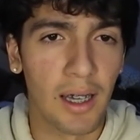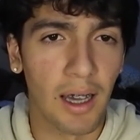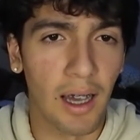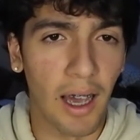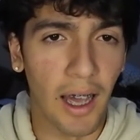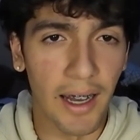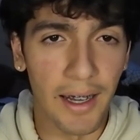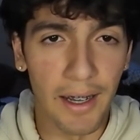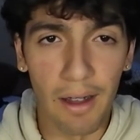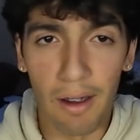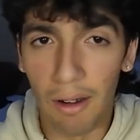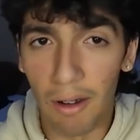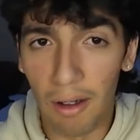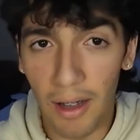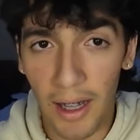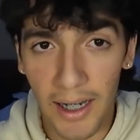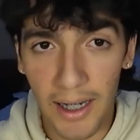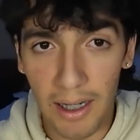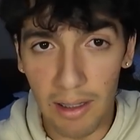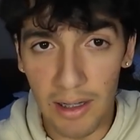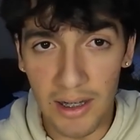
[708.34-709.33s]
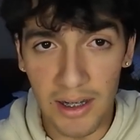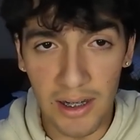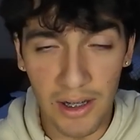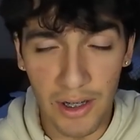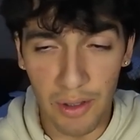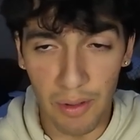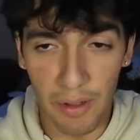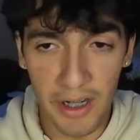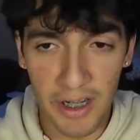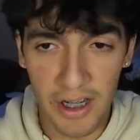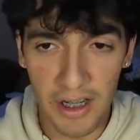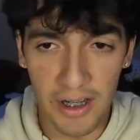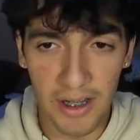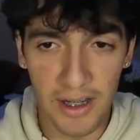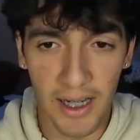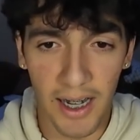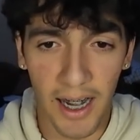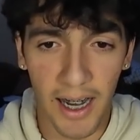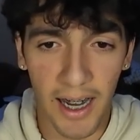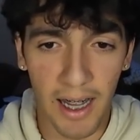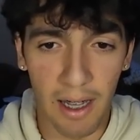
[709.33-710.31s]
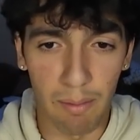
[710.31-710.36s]
I know like in the situations
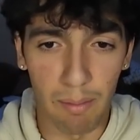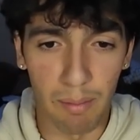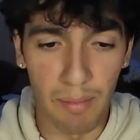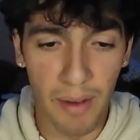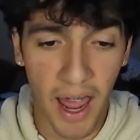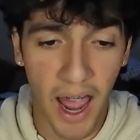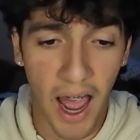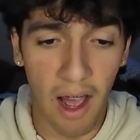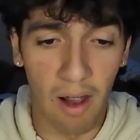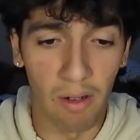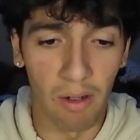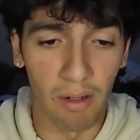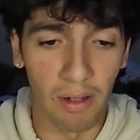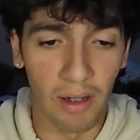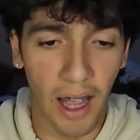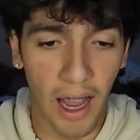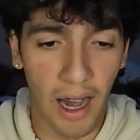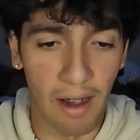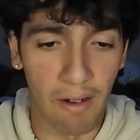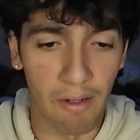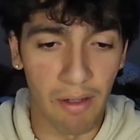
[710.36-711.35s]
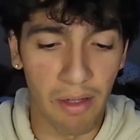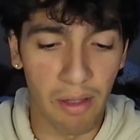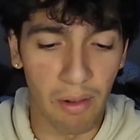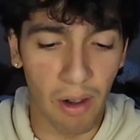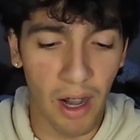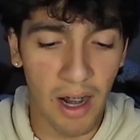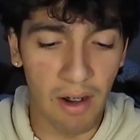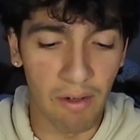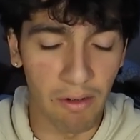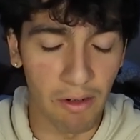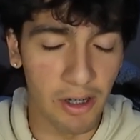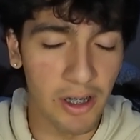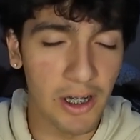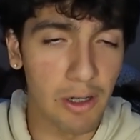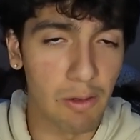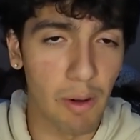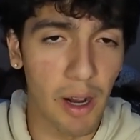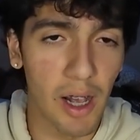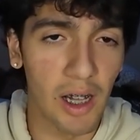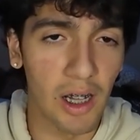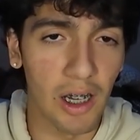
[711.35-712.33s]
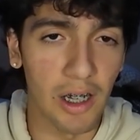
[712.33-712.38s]
that I am now, I thrive really
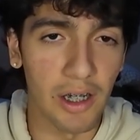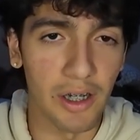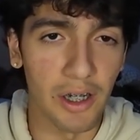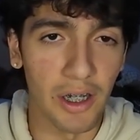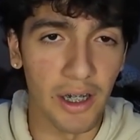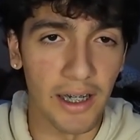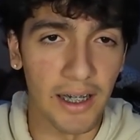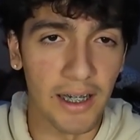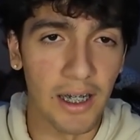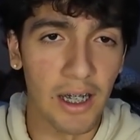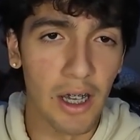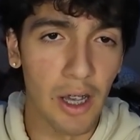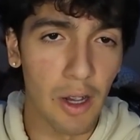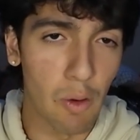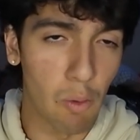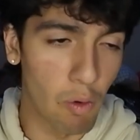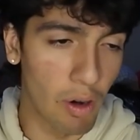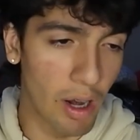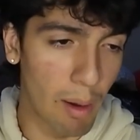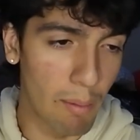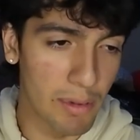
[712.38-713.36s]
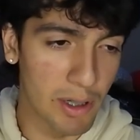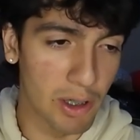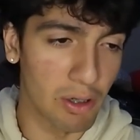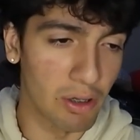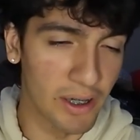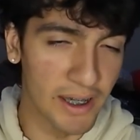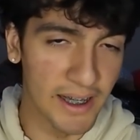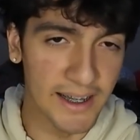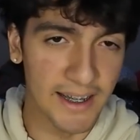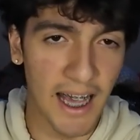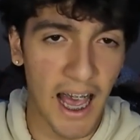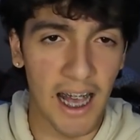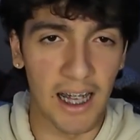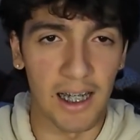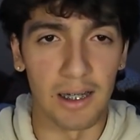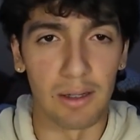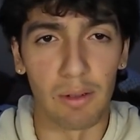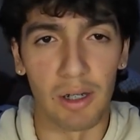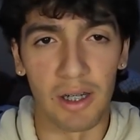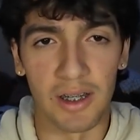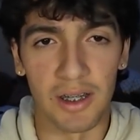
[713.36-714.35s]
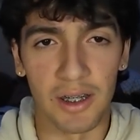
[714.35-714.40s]
well under what I'm told exactly
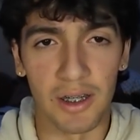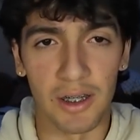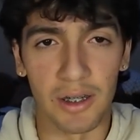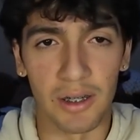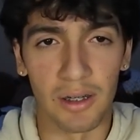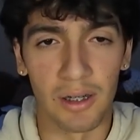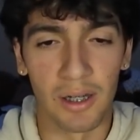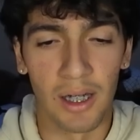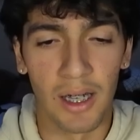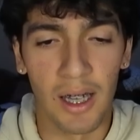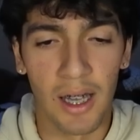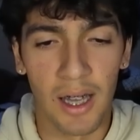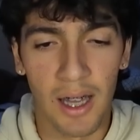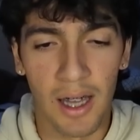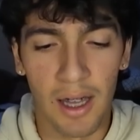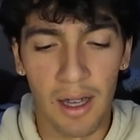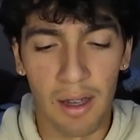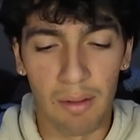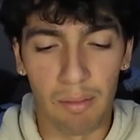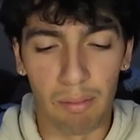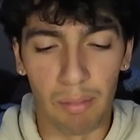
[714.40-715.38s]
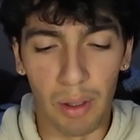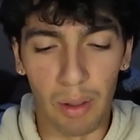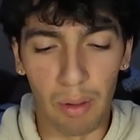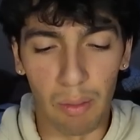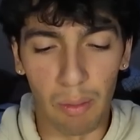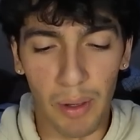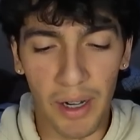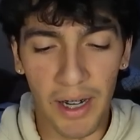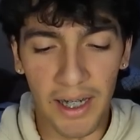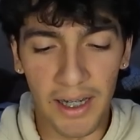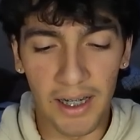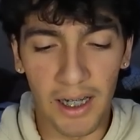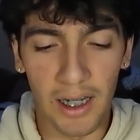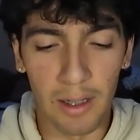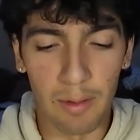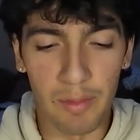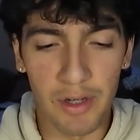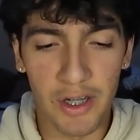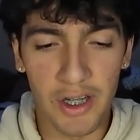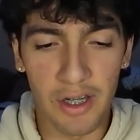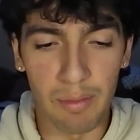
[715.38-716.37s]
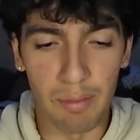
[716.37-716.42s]
what to do. But when it
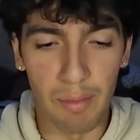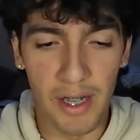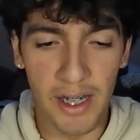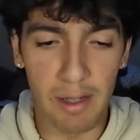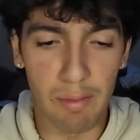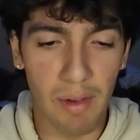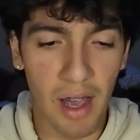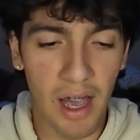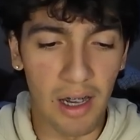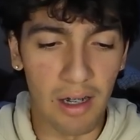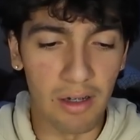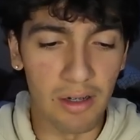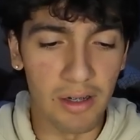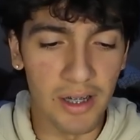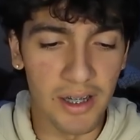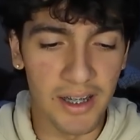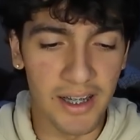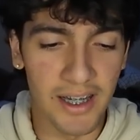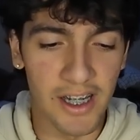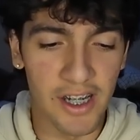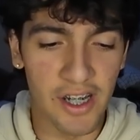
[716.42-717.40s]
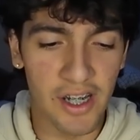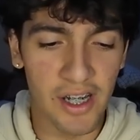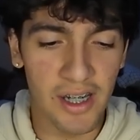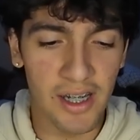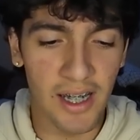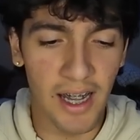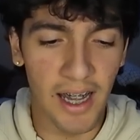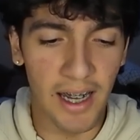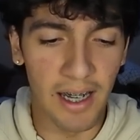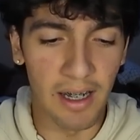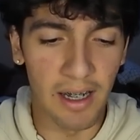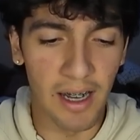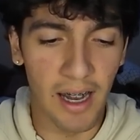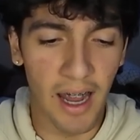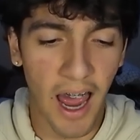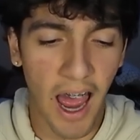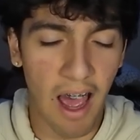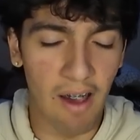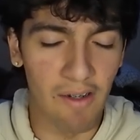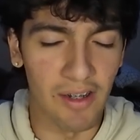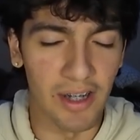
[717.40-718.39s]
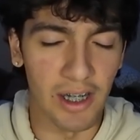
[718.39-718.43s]
comes to making my own decision and
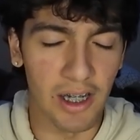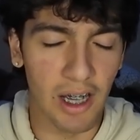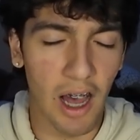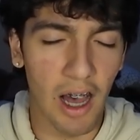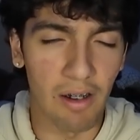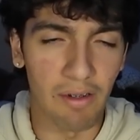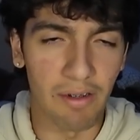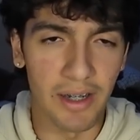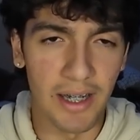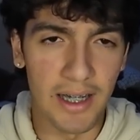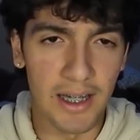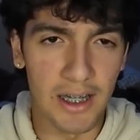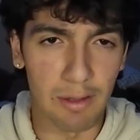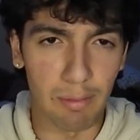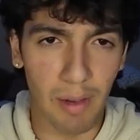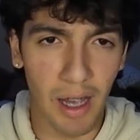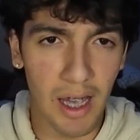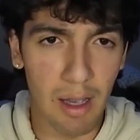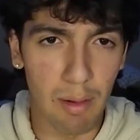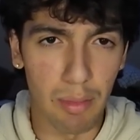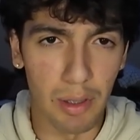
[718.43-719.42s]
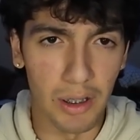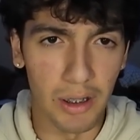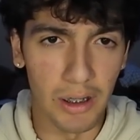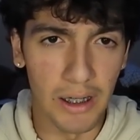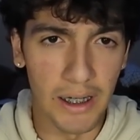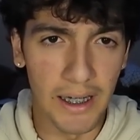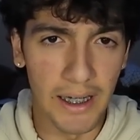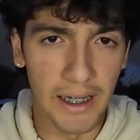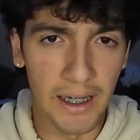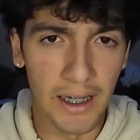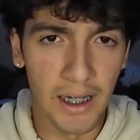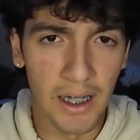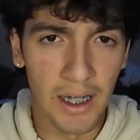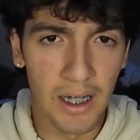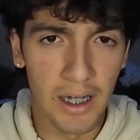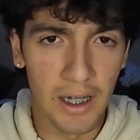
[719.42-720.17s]
having the confidence in my ability